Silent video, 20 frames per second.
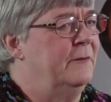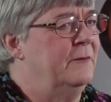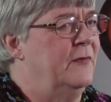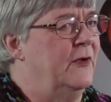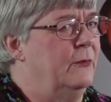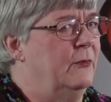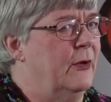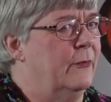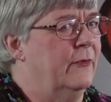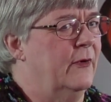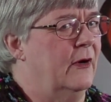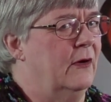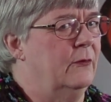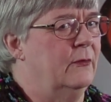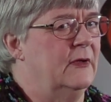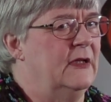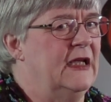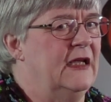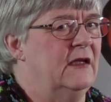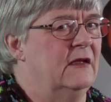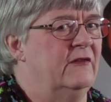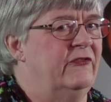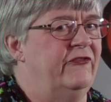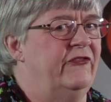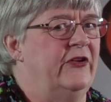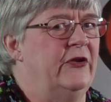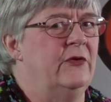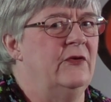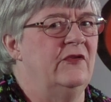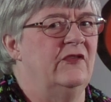But we were all really
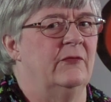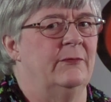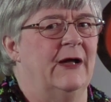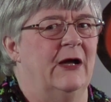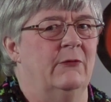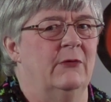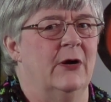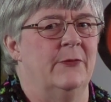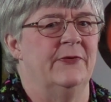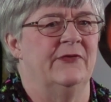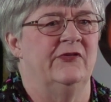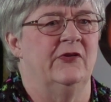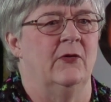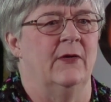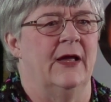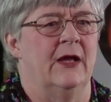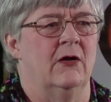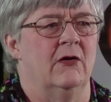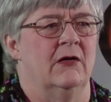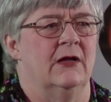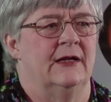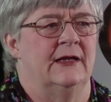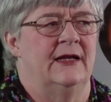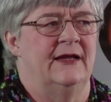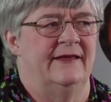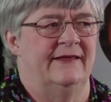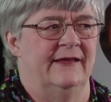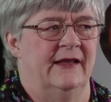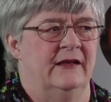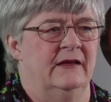confused about what was going on.
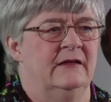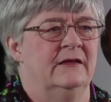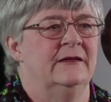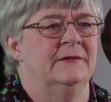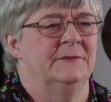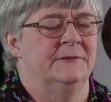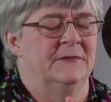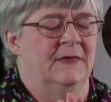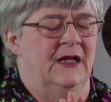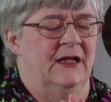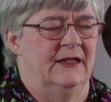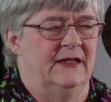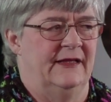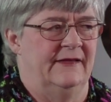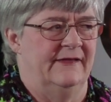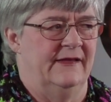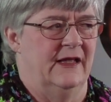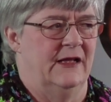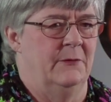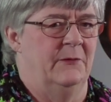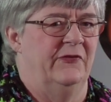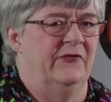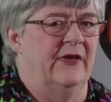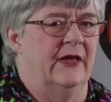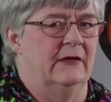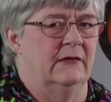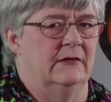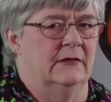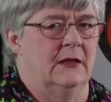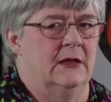He said, let's get them
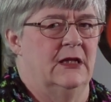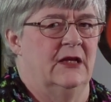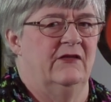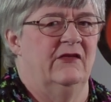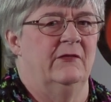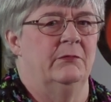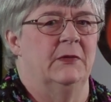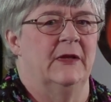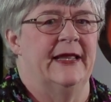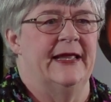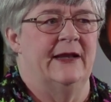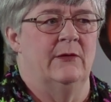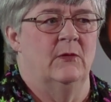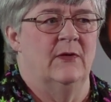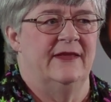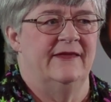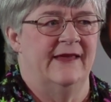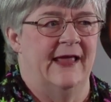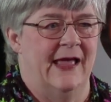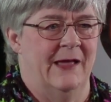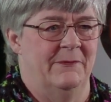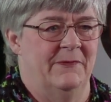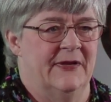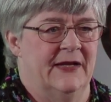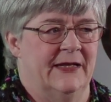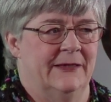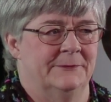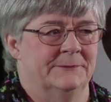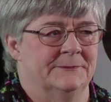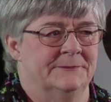settled. I'll explain what's
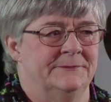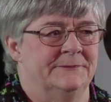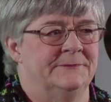happening.